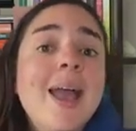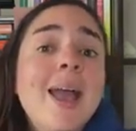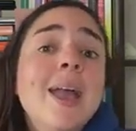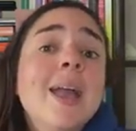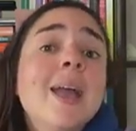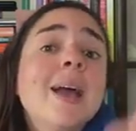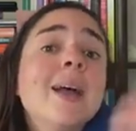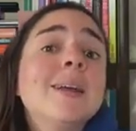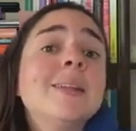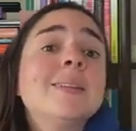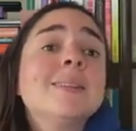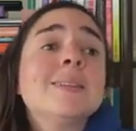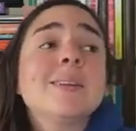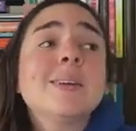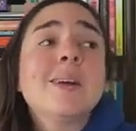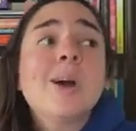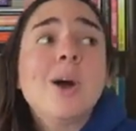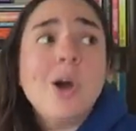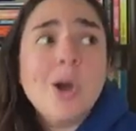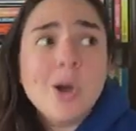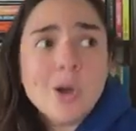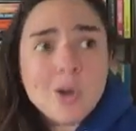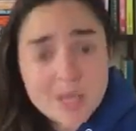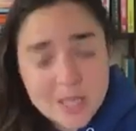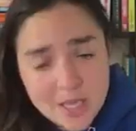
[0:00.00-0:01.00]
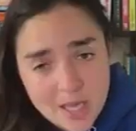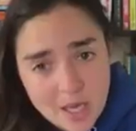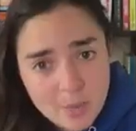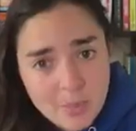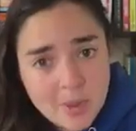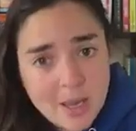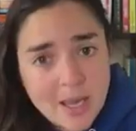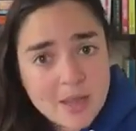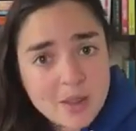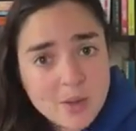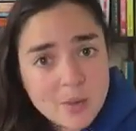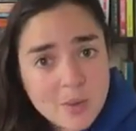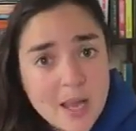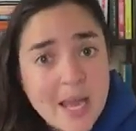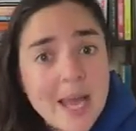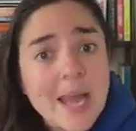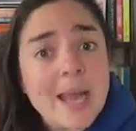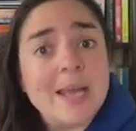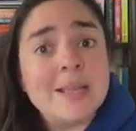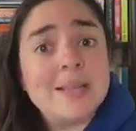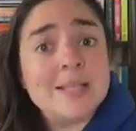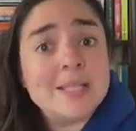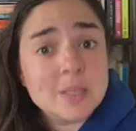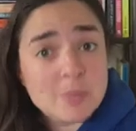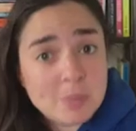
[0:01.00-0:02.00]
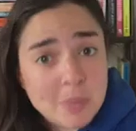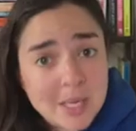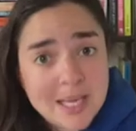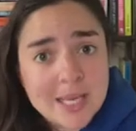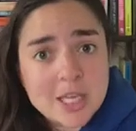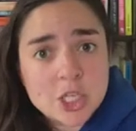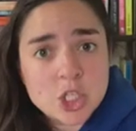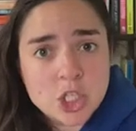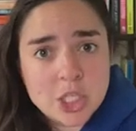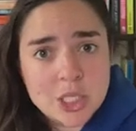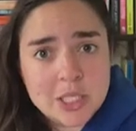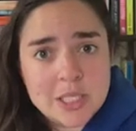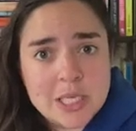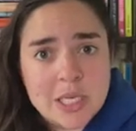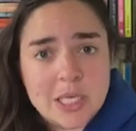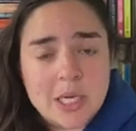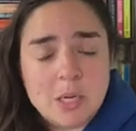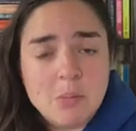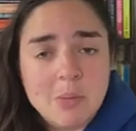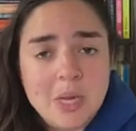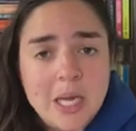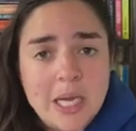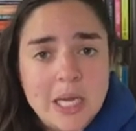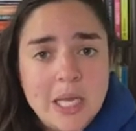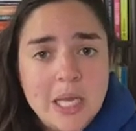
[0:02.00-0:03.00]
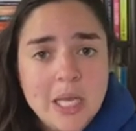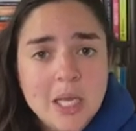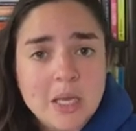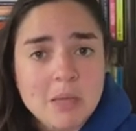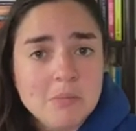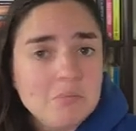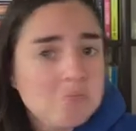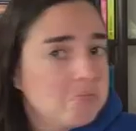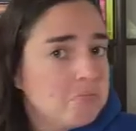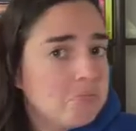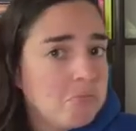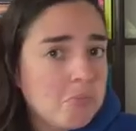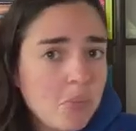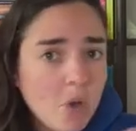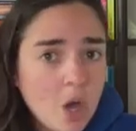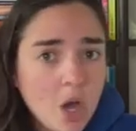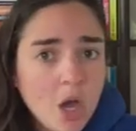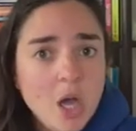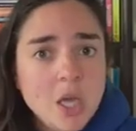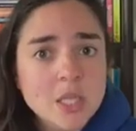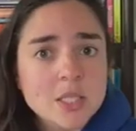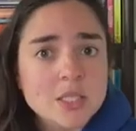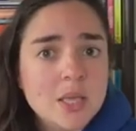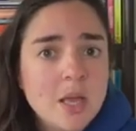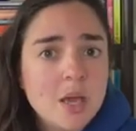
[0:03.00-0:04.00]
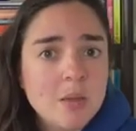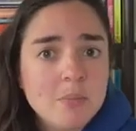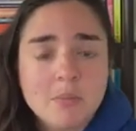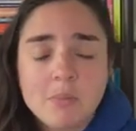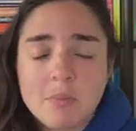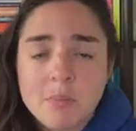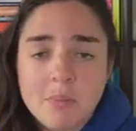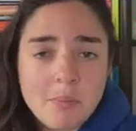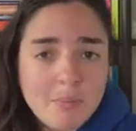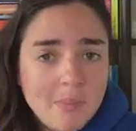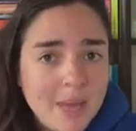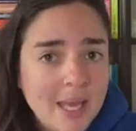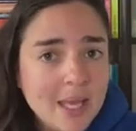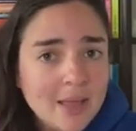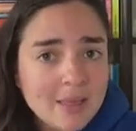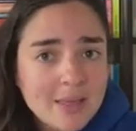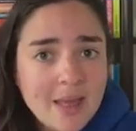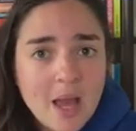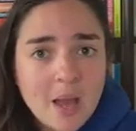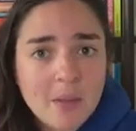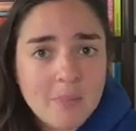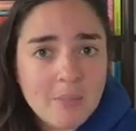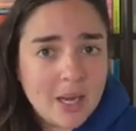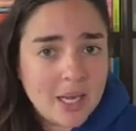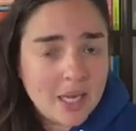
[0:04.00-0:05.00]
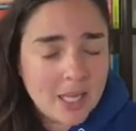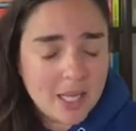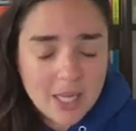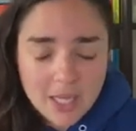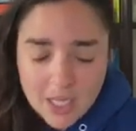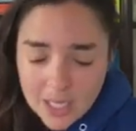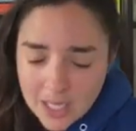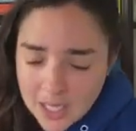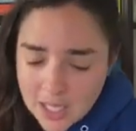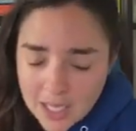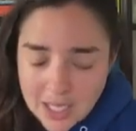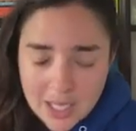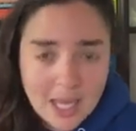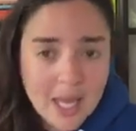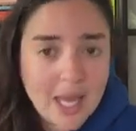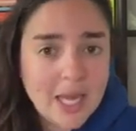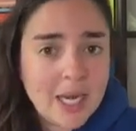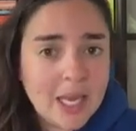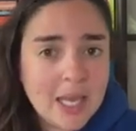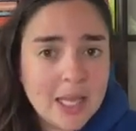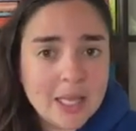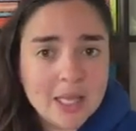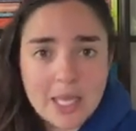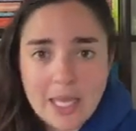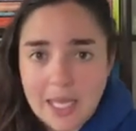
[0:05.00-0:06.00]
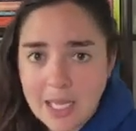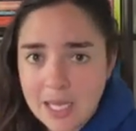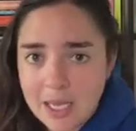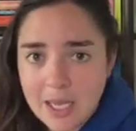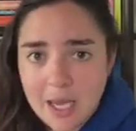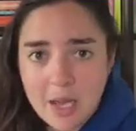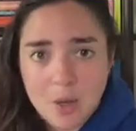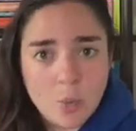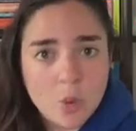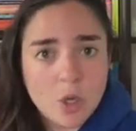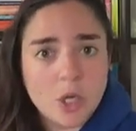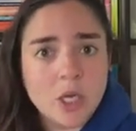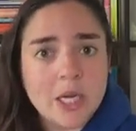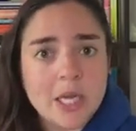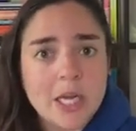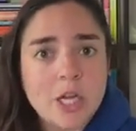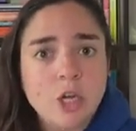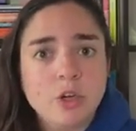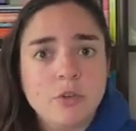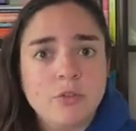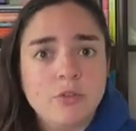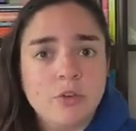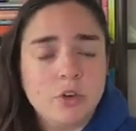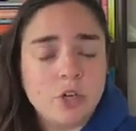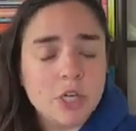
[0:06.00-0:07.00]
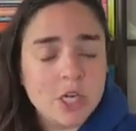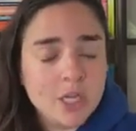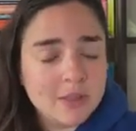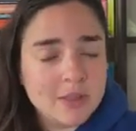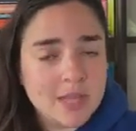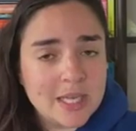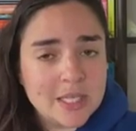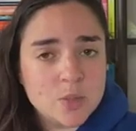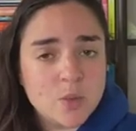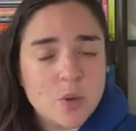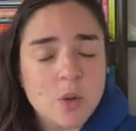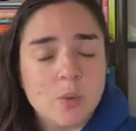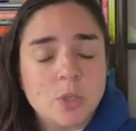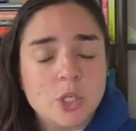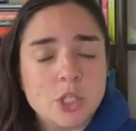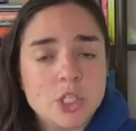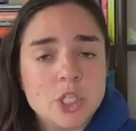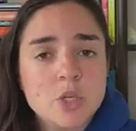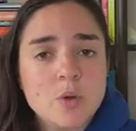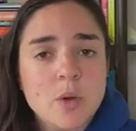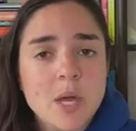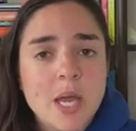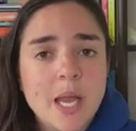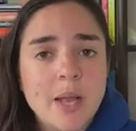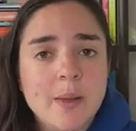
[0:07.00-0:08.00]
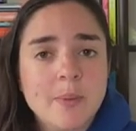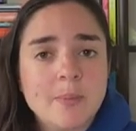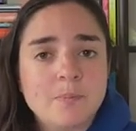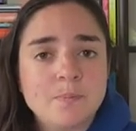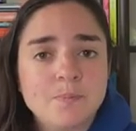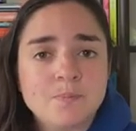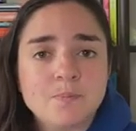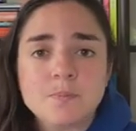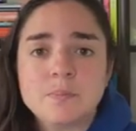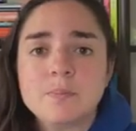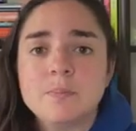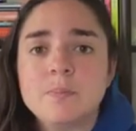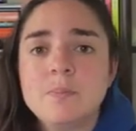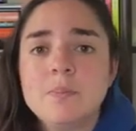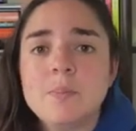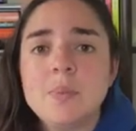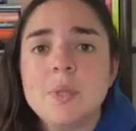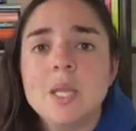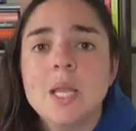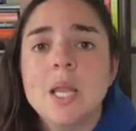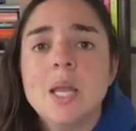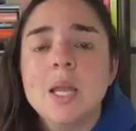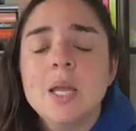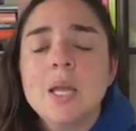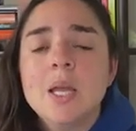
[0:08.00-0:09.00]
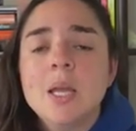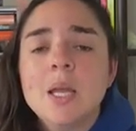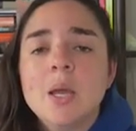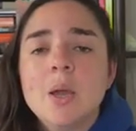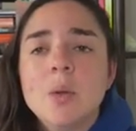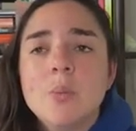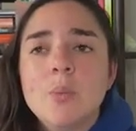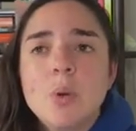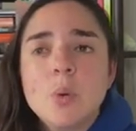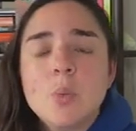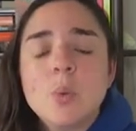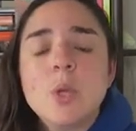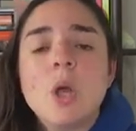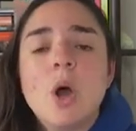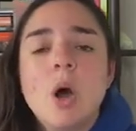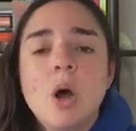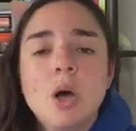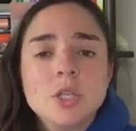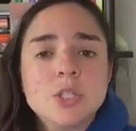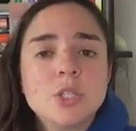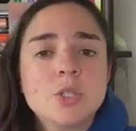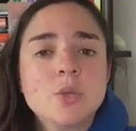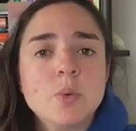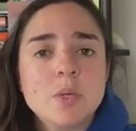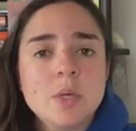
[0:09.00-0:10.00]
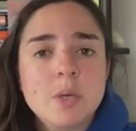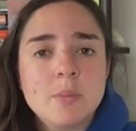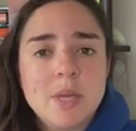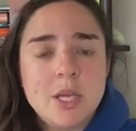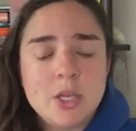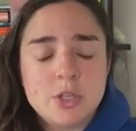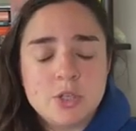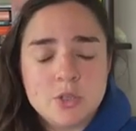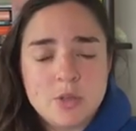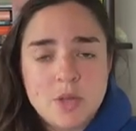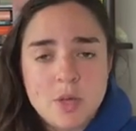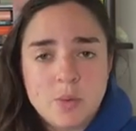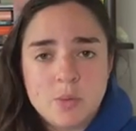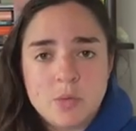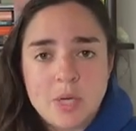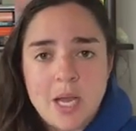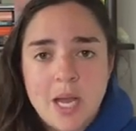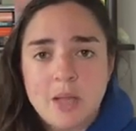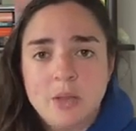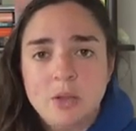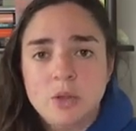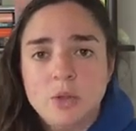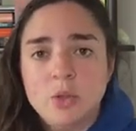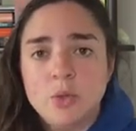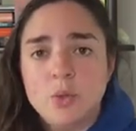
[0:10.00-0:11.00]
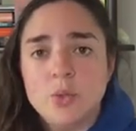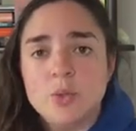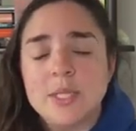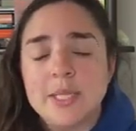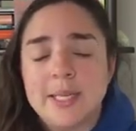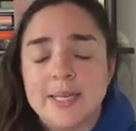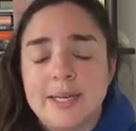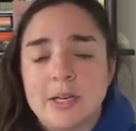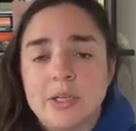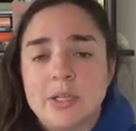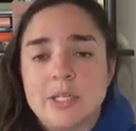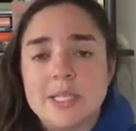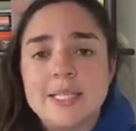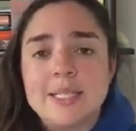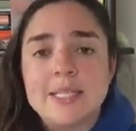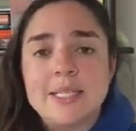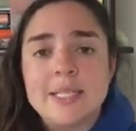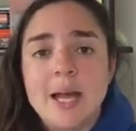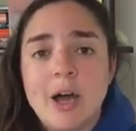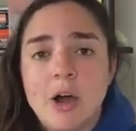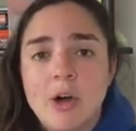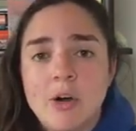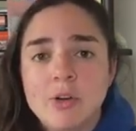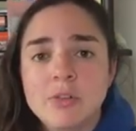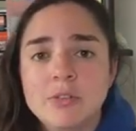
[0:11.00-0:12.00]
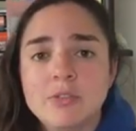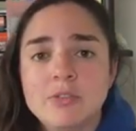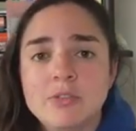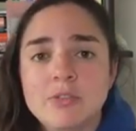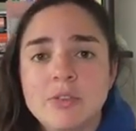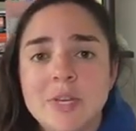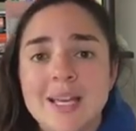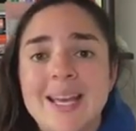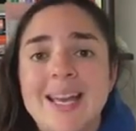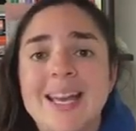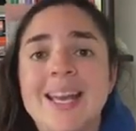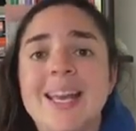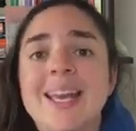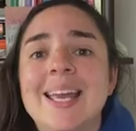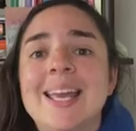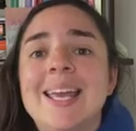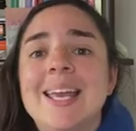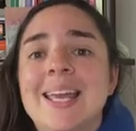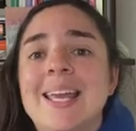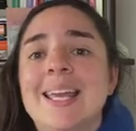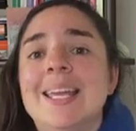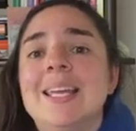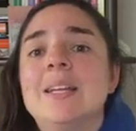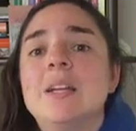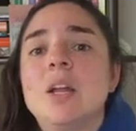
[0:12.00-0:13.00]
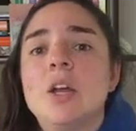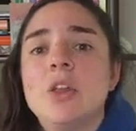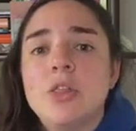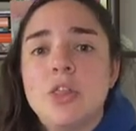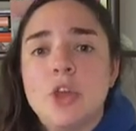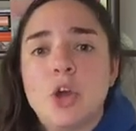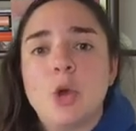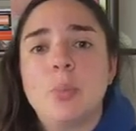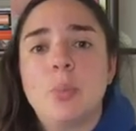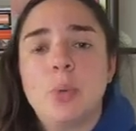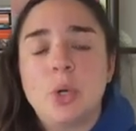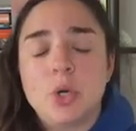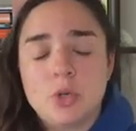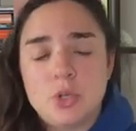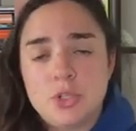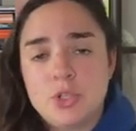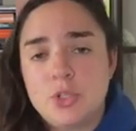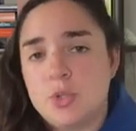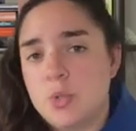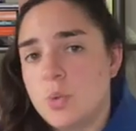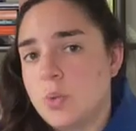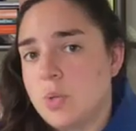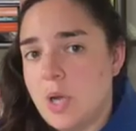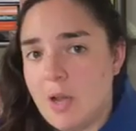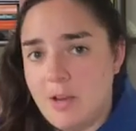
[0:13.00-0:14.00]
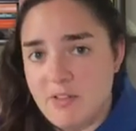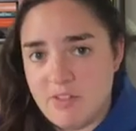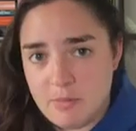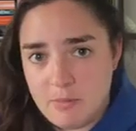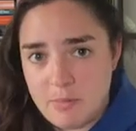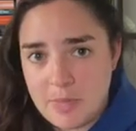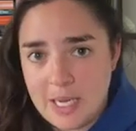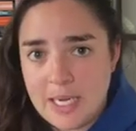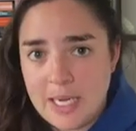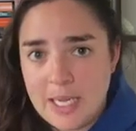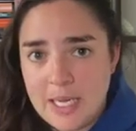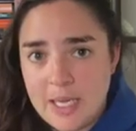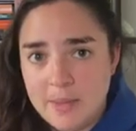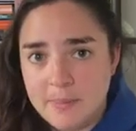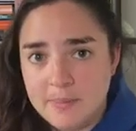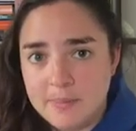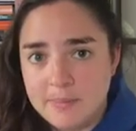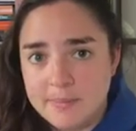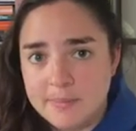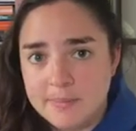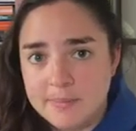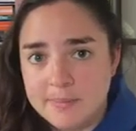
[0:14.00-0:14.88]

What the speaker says: And, oh yeah, by the way, to make a shit ton of money. Awesome. Make that money. Get it. Like, we're here for it. That's what we're doing. But we also want to make sure that we're not losing ourselves in the pursuit of money.